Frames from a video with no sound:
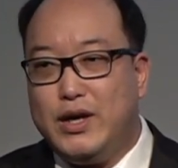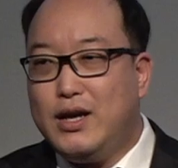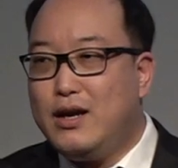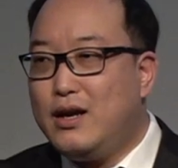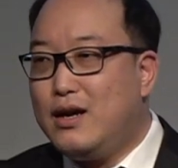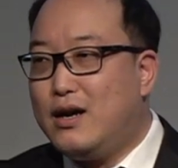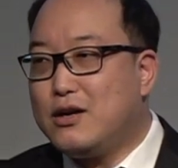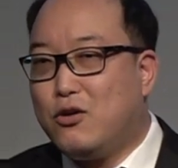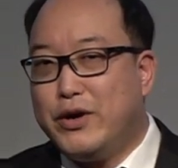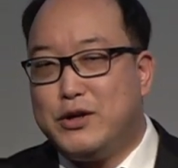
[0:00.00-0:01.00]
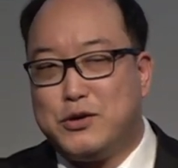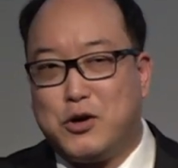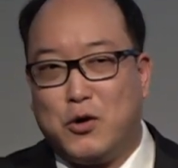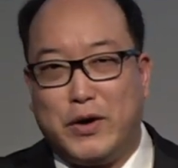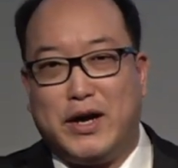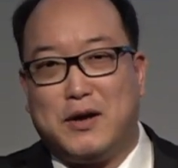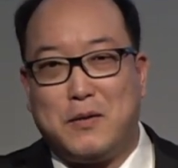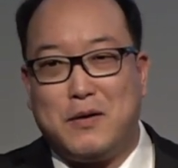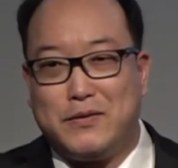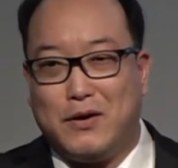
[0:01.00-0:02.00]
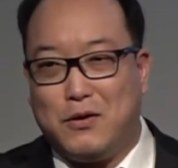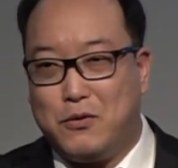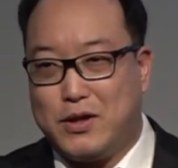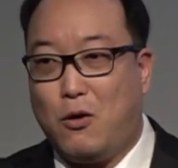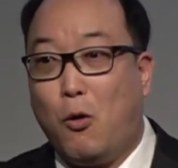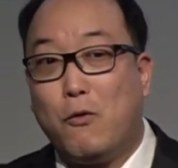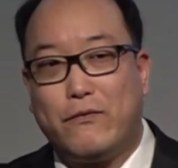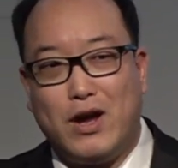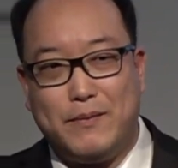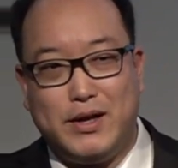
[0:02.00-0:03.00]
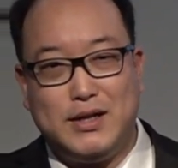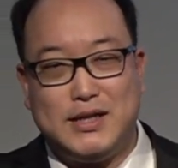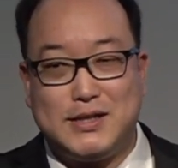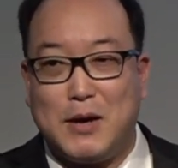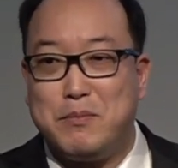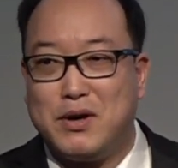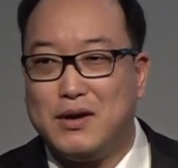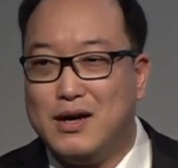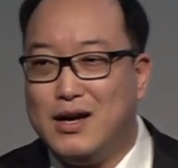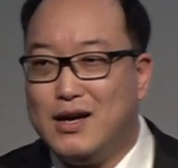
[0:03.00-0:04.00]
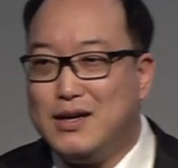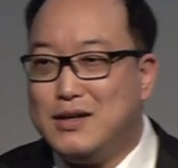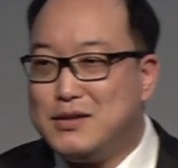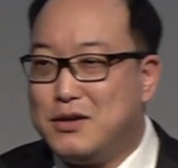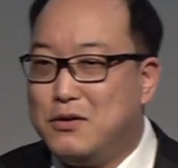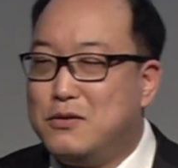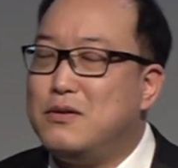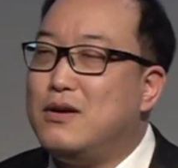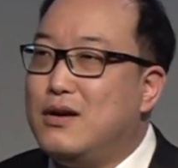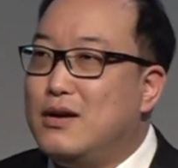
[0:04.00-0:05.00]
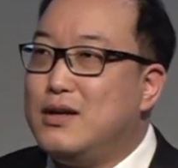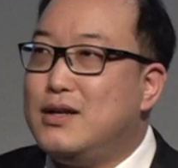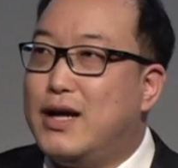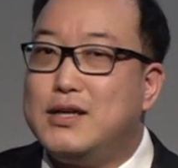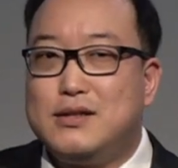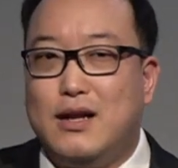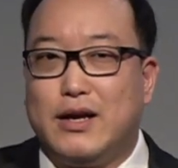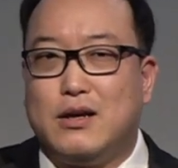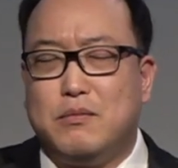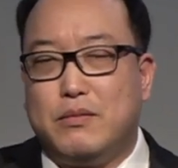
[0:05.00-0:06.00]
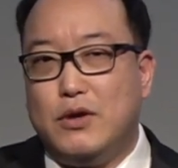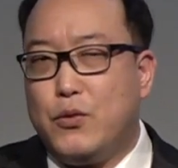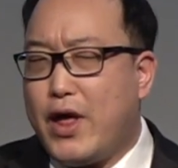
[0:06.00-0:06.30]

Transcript: we are going to Korea with the whole family in December. So that's like,